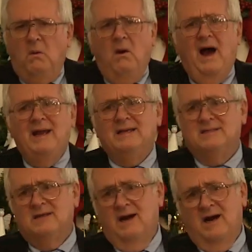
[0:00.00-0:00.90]
why
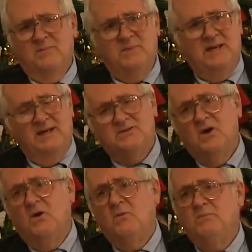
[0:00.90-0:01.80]
is God being
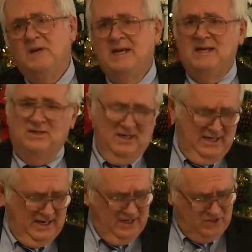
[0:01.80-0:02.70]
so mean
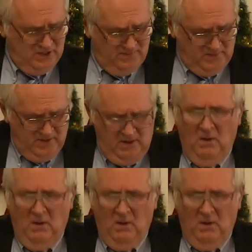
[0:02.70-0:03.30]
to Egypt?